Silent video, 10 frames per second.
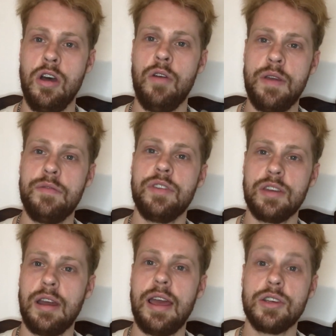of him for the
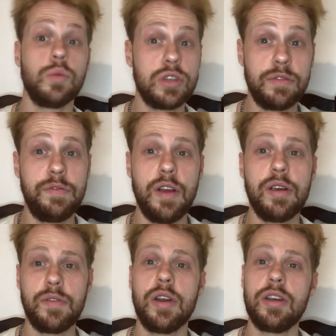collection, which is
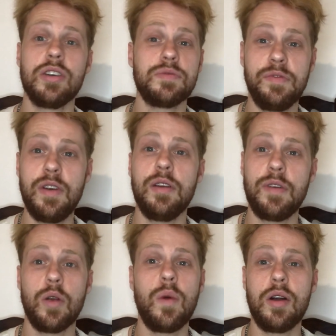very, very nice and very,
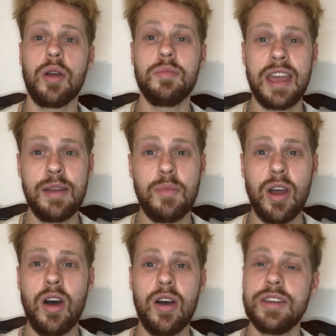very welcome in
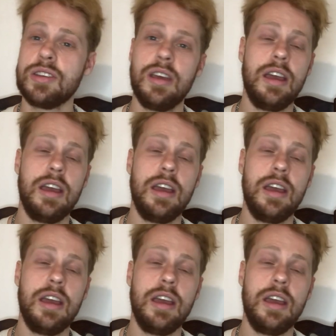my eyes.